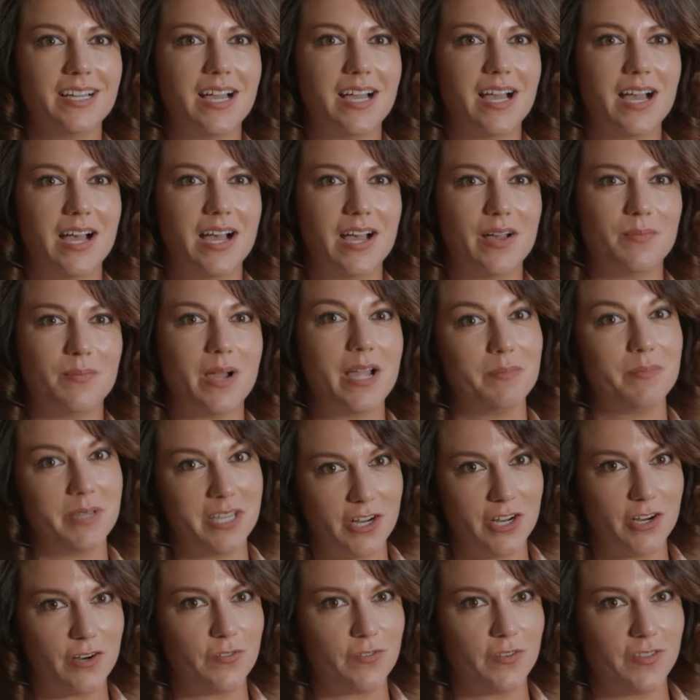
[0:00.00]
I'm
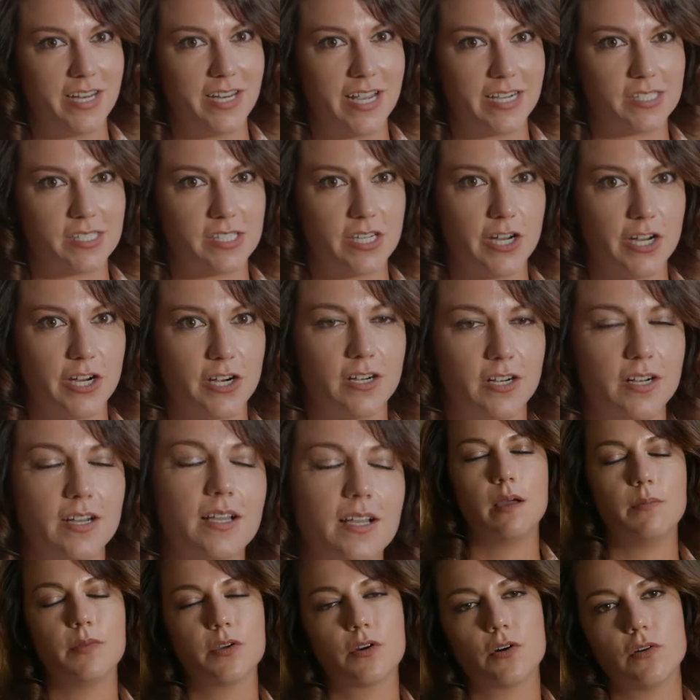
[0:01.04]
here for the next year.
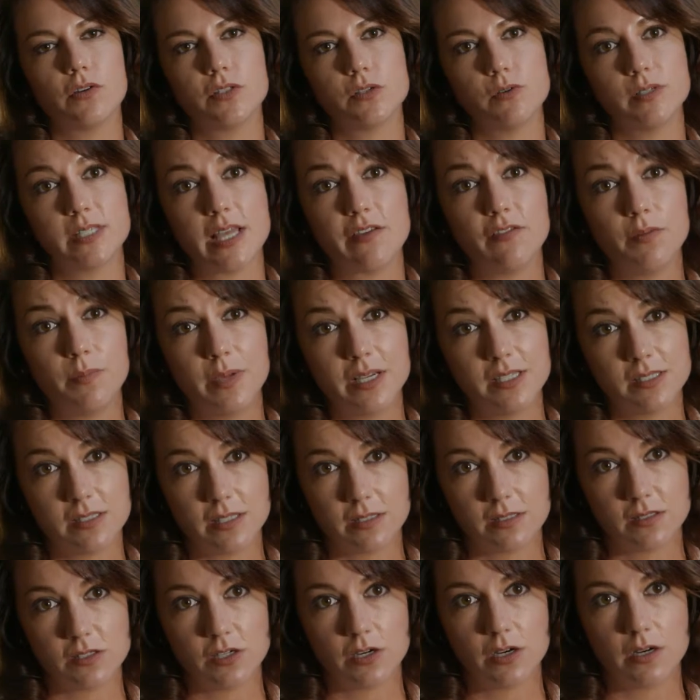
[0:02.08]
The girls always have a big
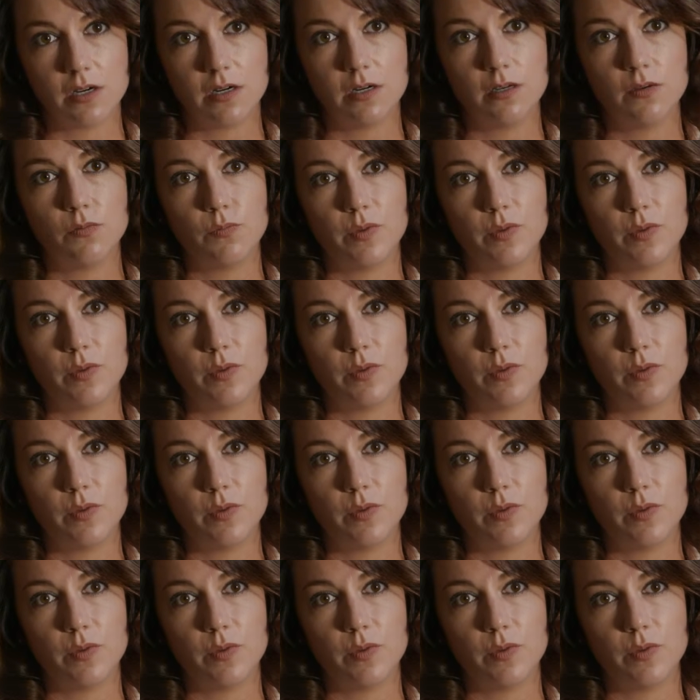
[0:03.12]
sister.